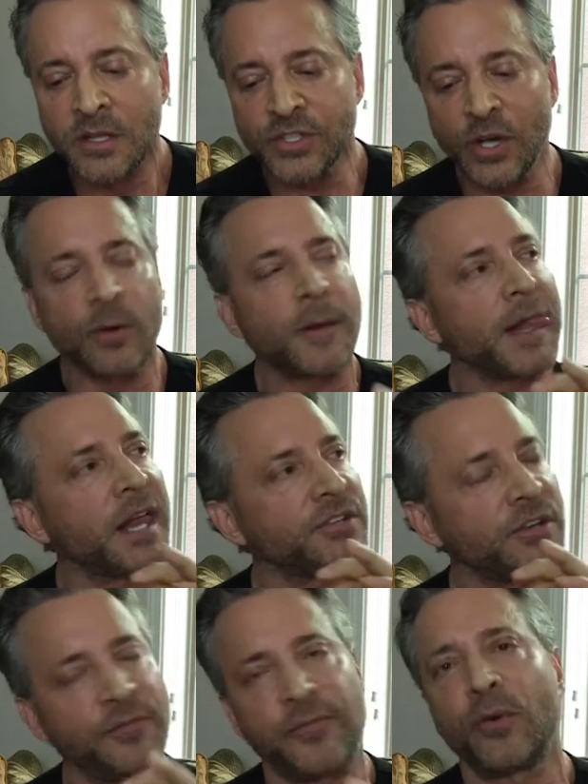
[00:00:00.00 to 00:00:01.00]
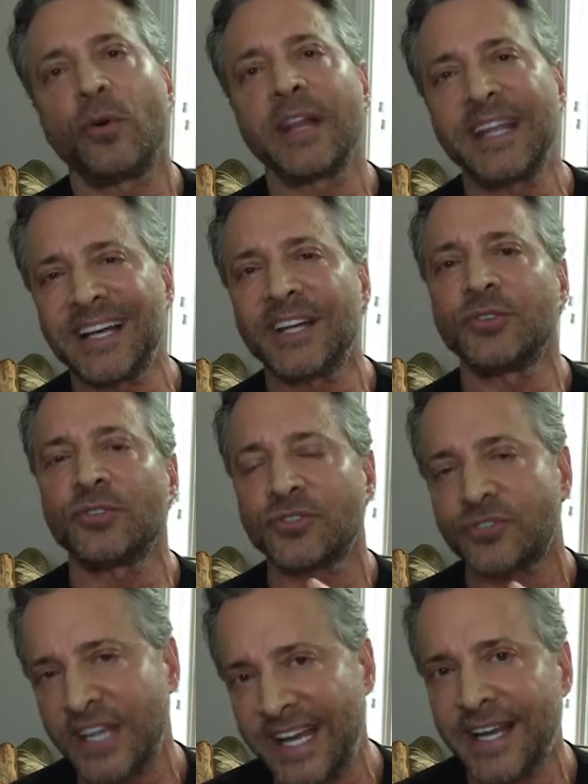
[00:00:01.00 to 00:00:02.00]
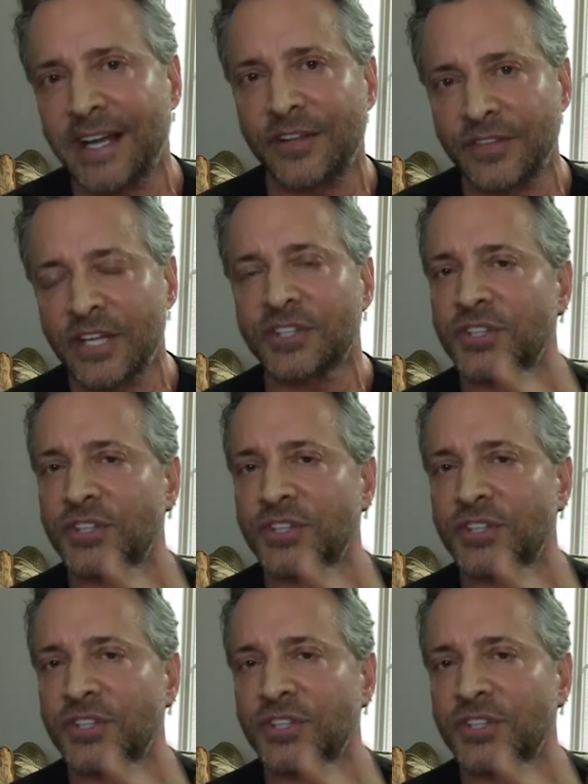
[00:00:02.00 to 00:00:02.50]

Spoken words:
So, to fully understand